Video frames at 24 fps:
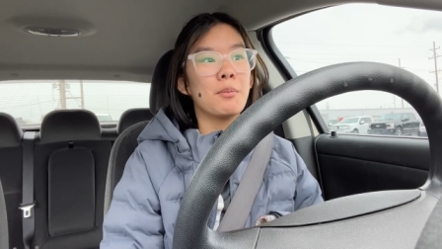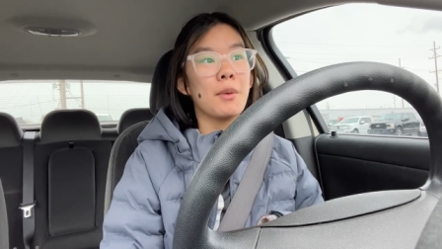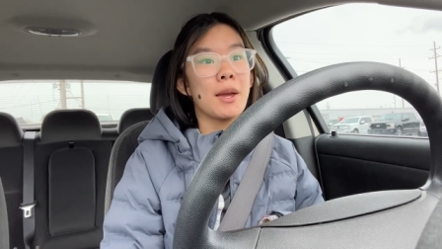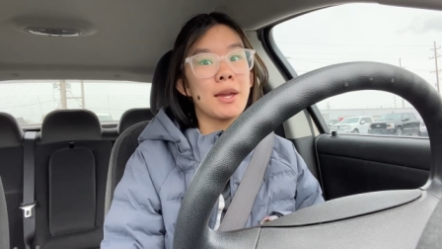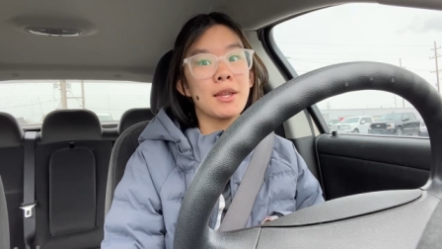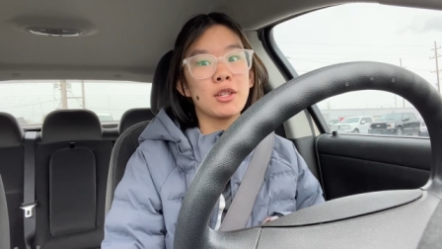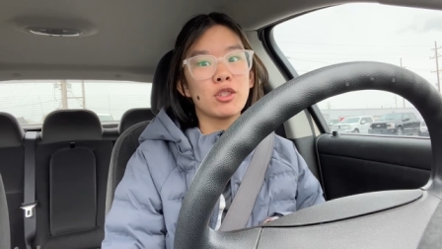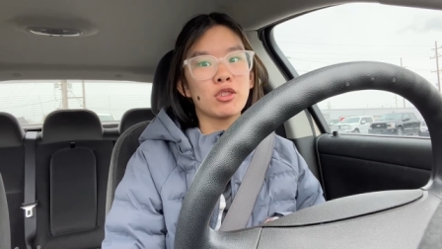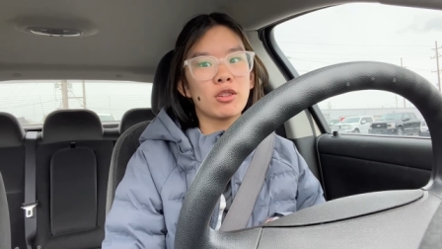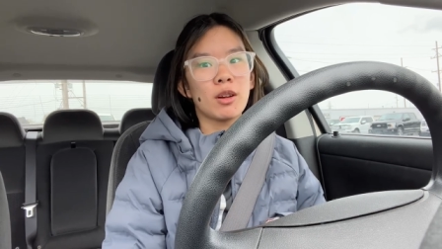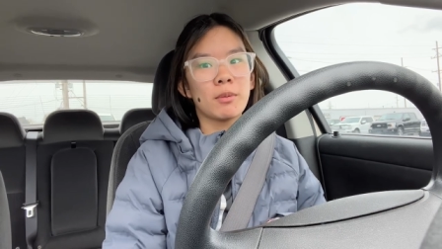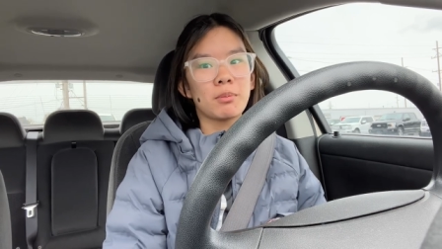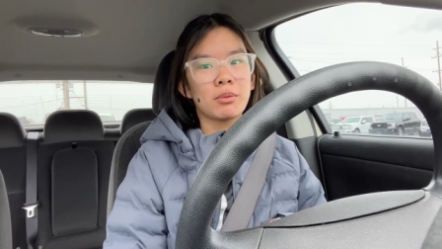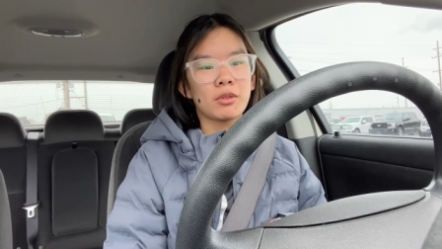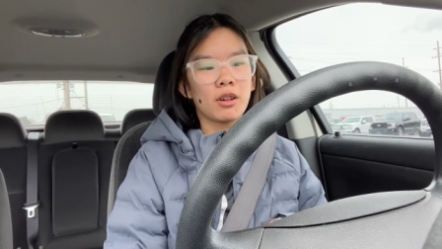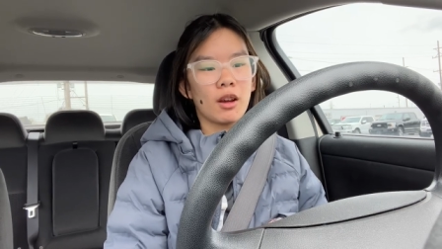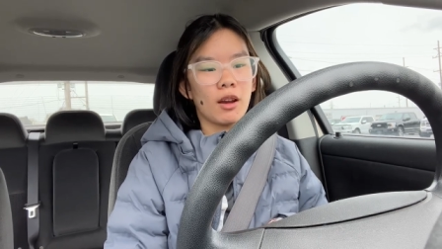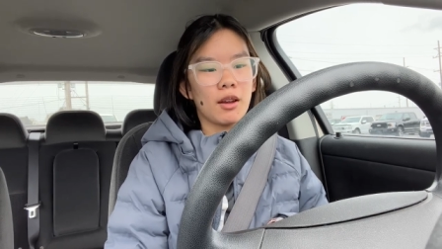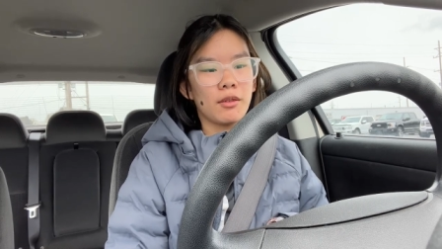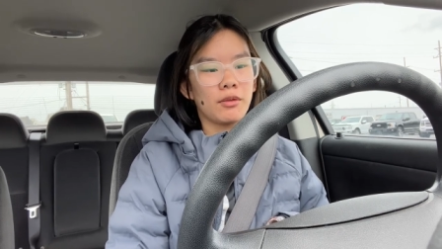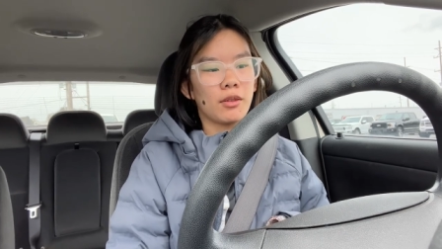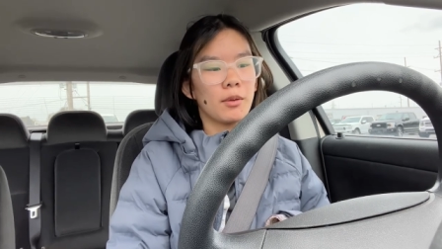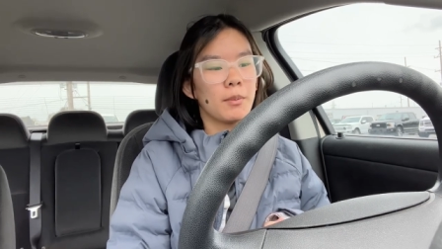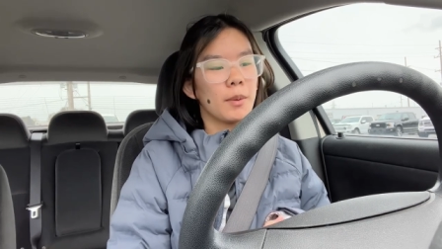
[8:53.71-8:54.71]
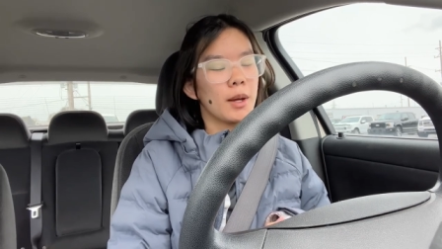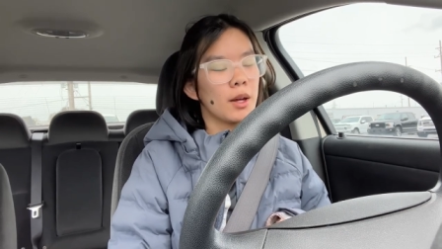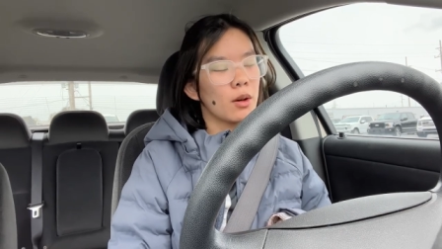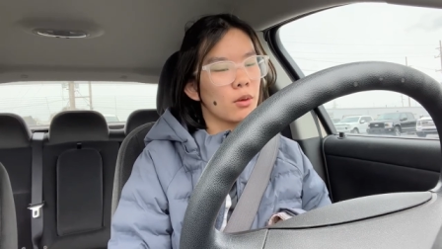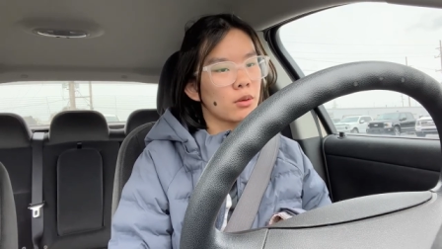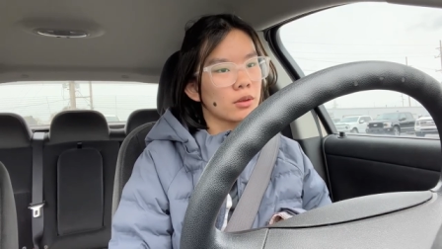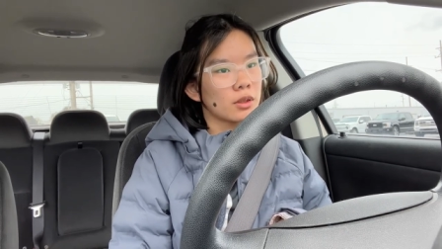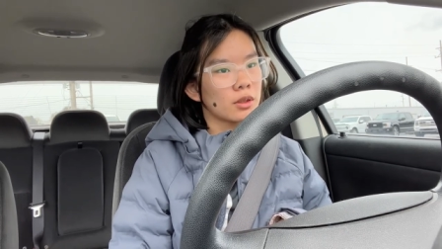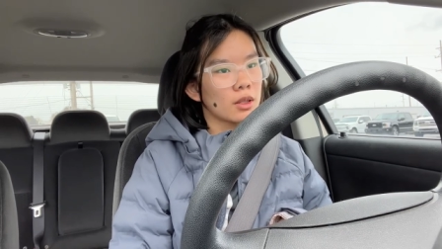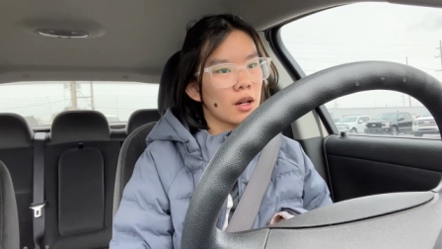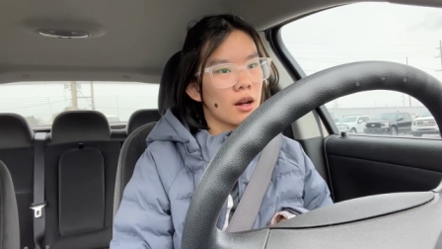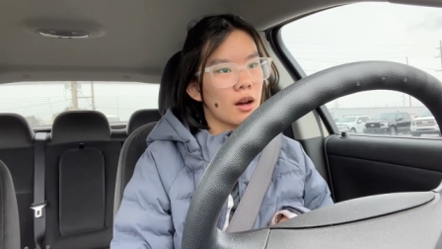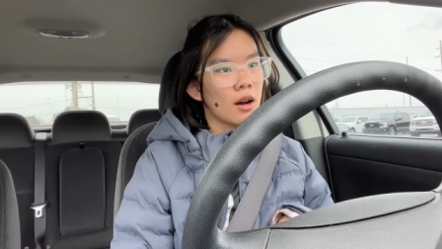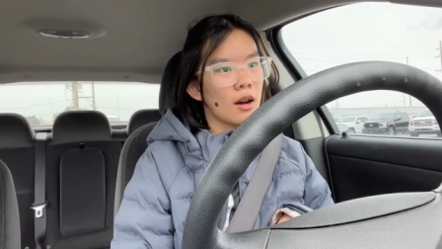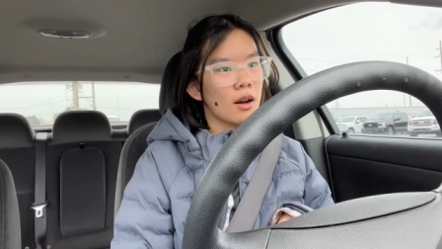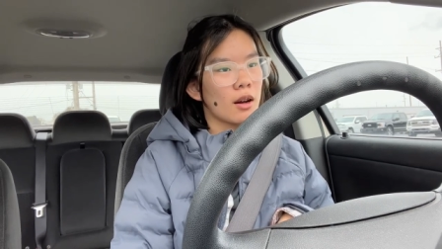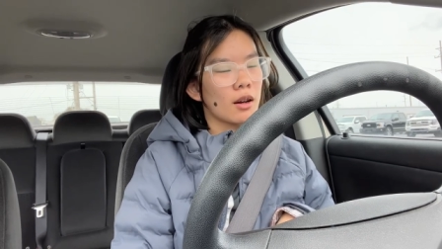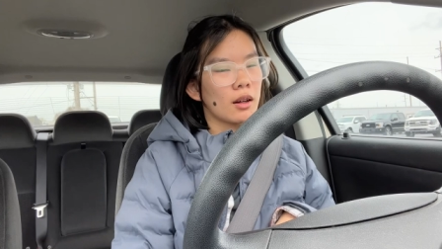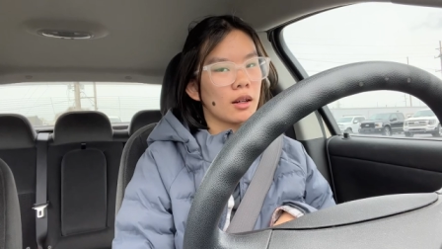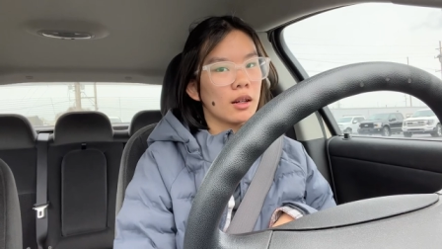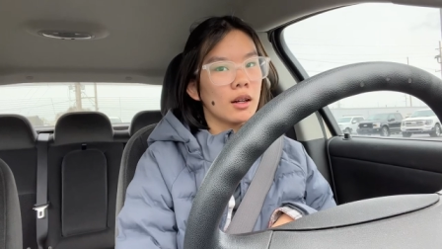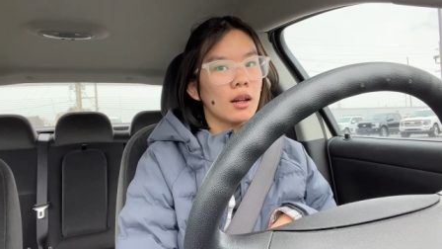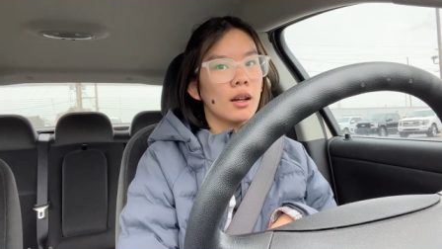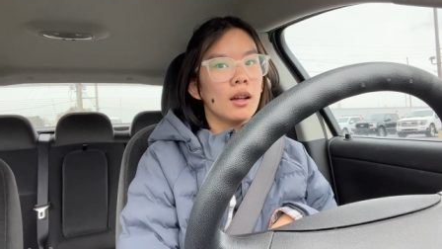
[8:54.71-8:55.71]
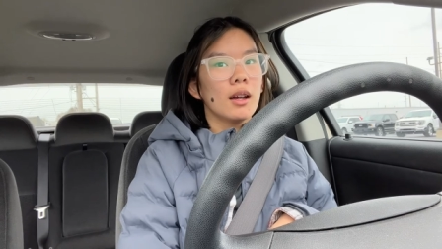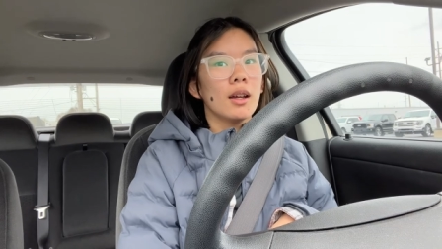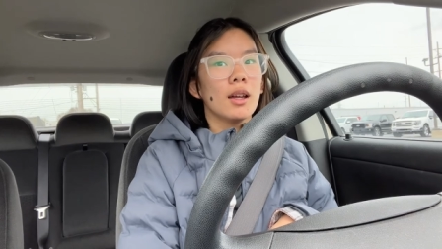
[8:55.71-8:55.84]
major upgrade from my old car.